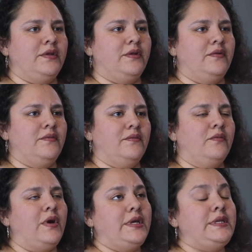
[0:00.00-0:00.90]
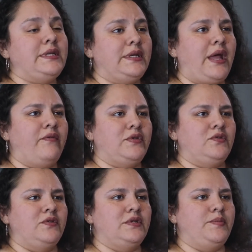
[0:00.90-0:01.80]
you know, well, he did have a
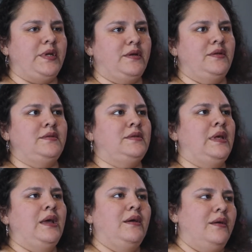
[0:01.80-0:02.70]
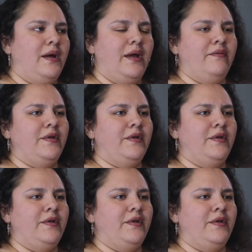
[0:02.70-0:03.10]
choice, because I have